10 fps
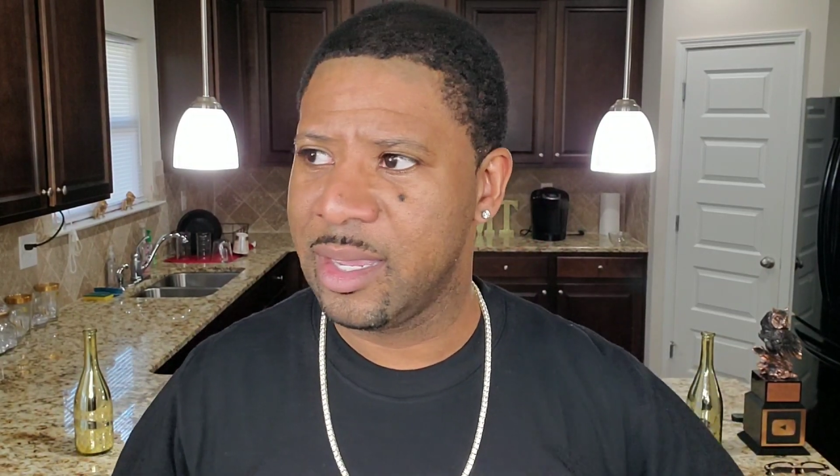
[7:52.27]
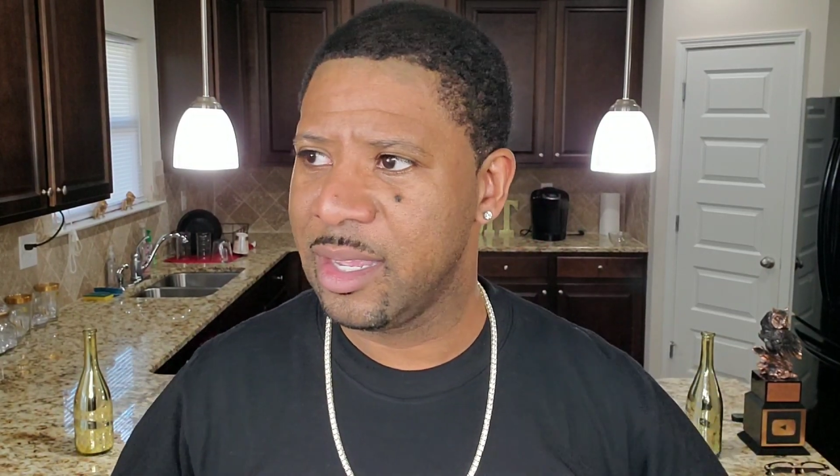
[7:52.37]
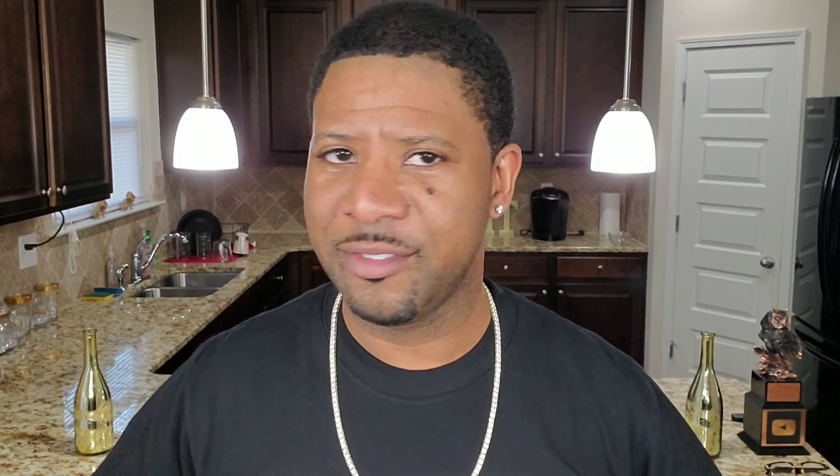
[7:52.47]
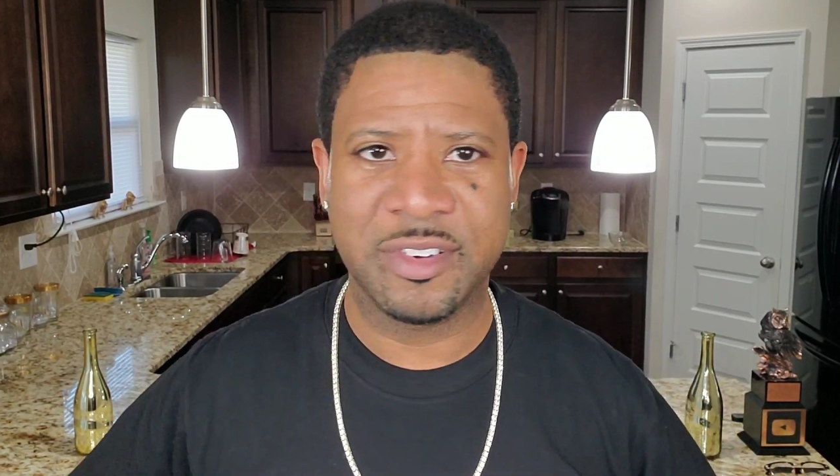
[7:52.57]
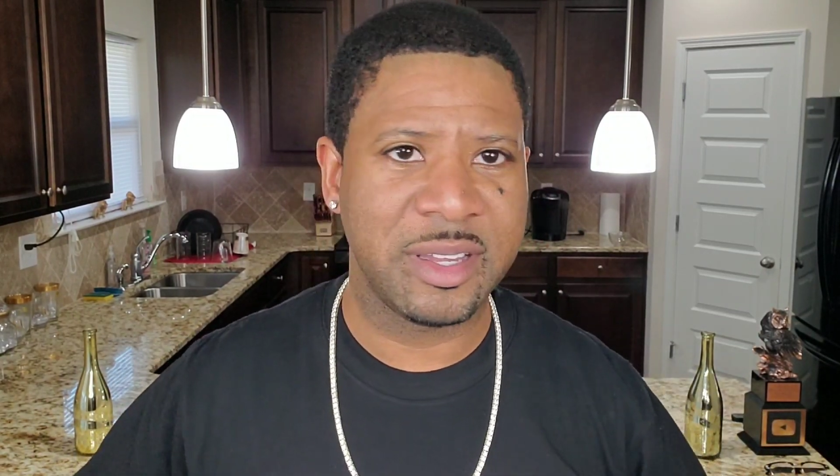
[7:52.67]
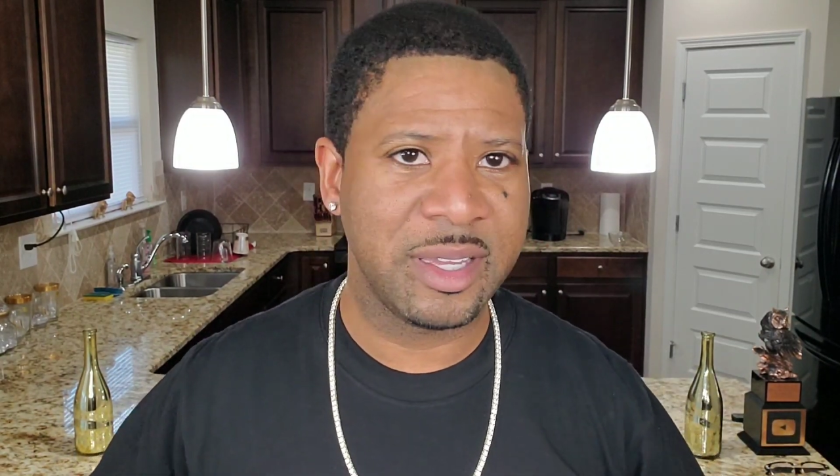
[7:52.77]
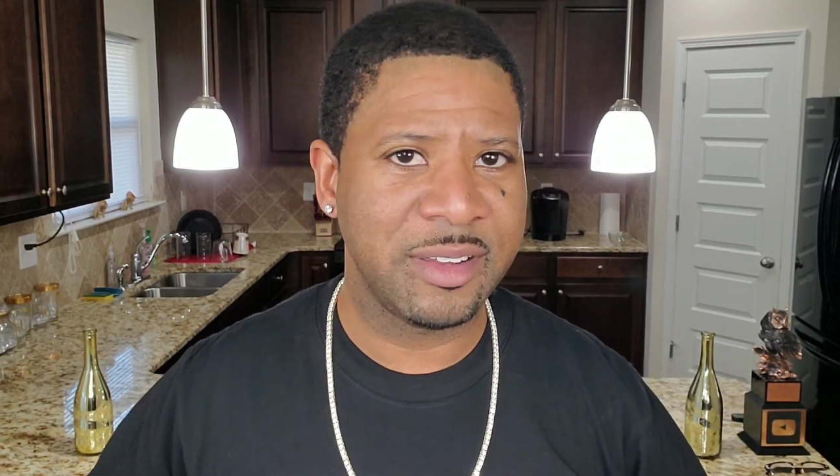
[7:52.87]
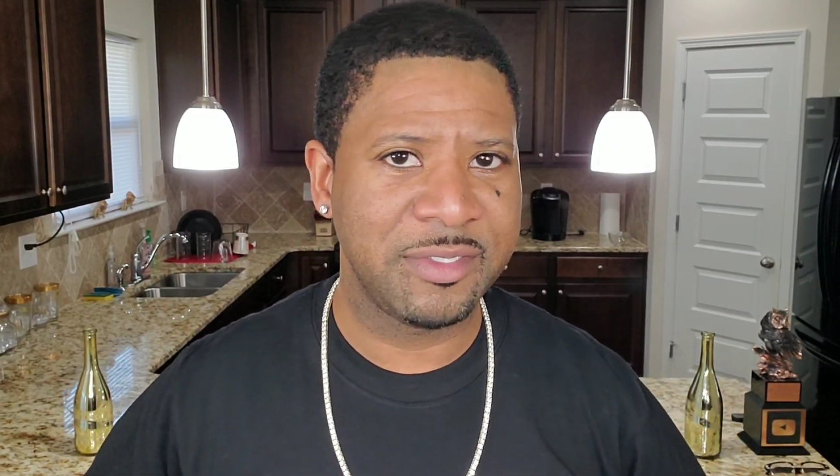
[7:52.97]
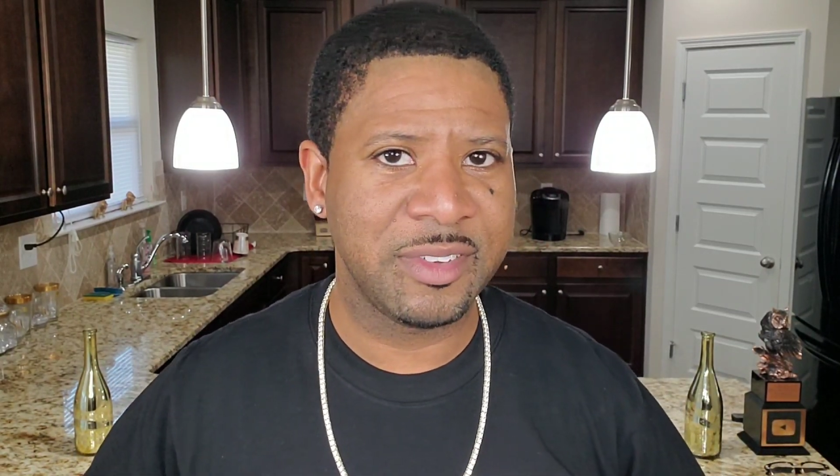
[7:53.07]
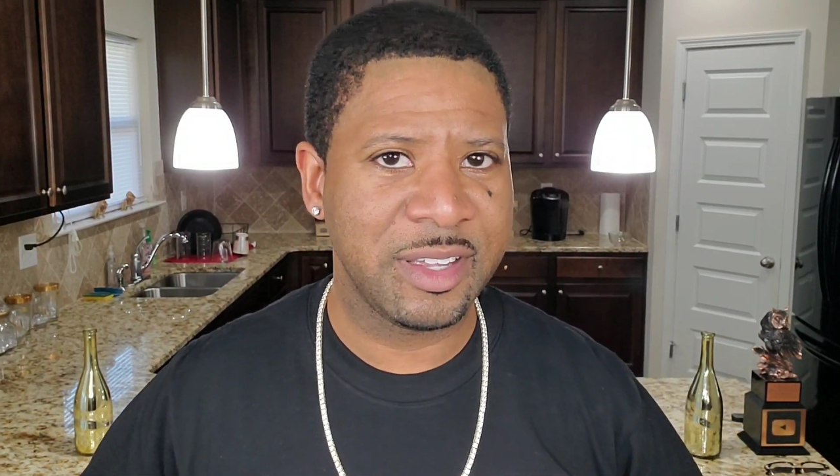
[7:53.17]
if the
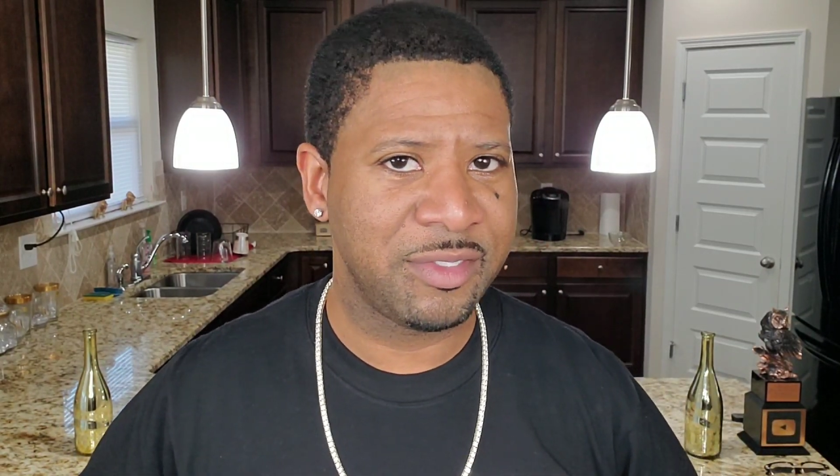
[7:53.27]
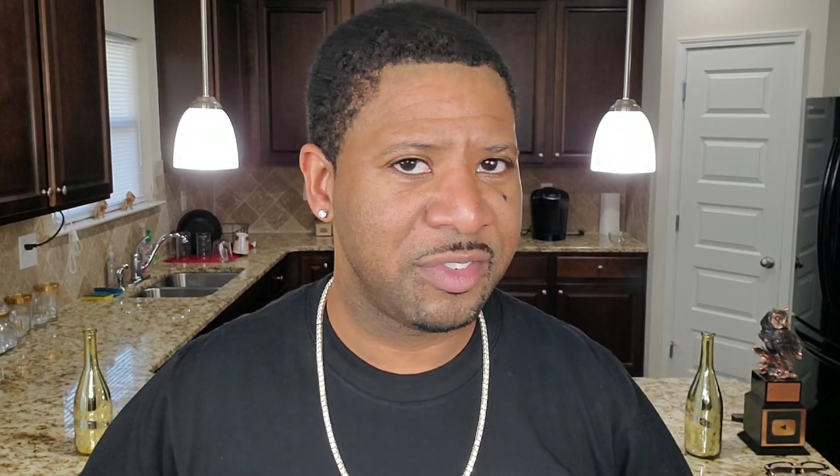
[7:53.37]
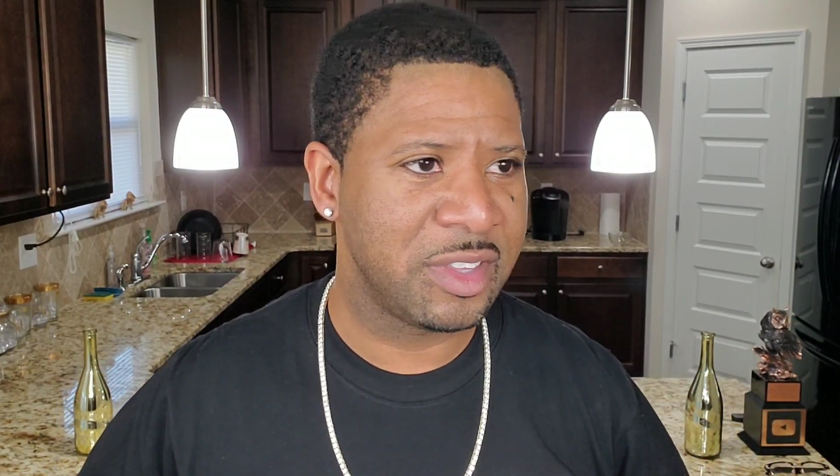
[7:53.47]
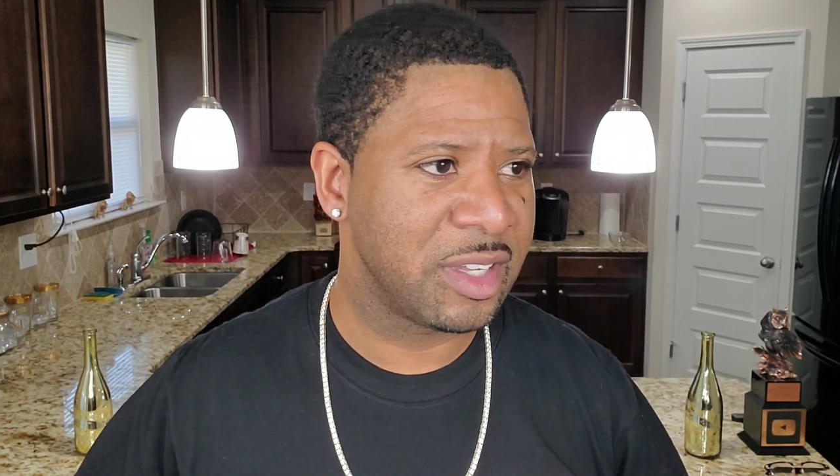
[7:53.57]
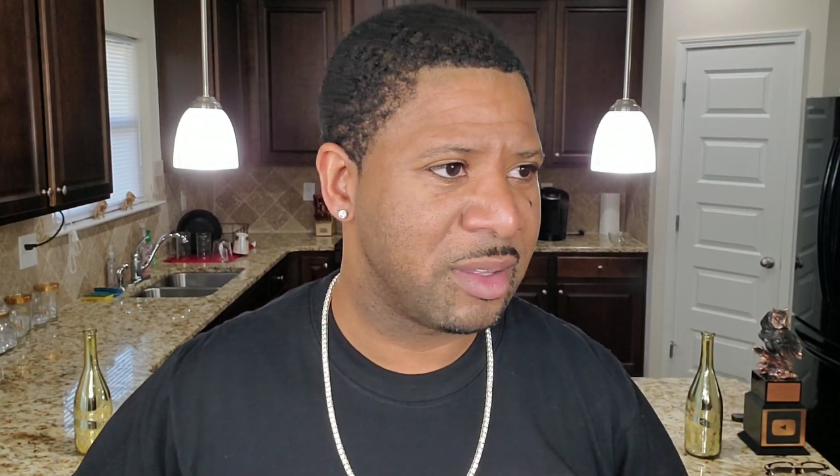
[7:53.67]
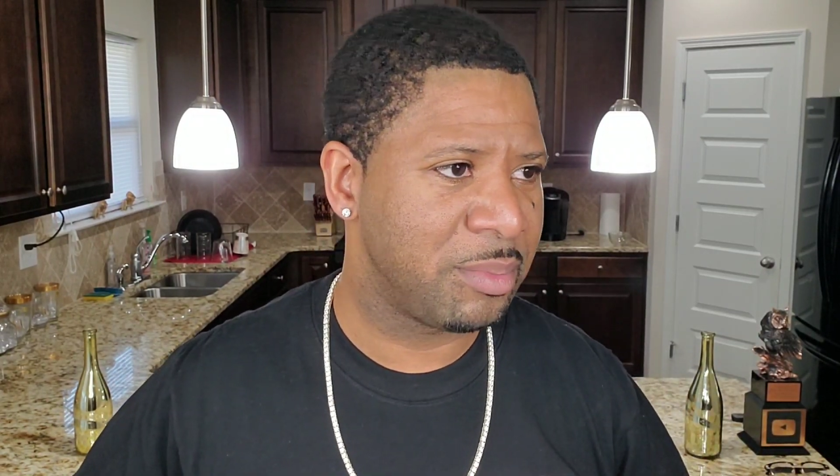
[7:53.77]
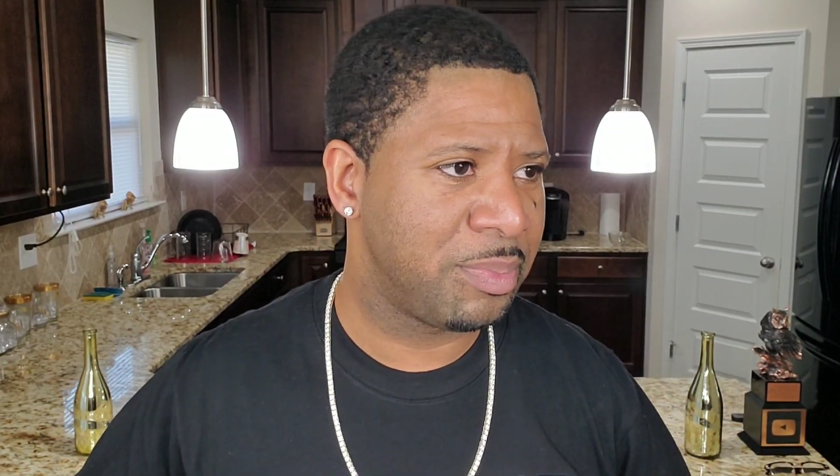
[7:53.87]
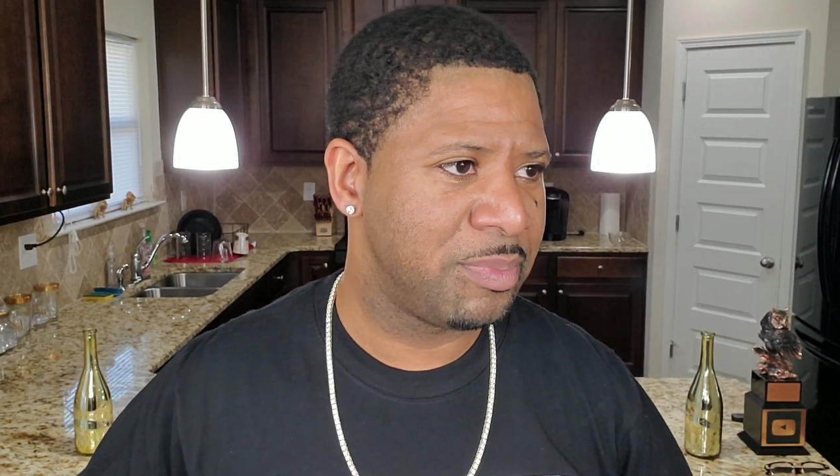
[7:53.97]
if if the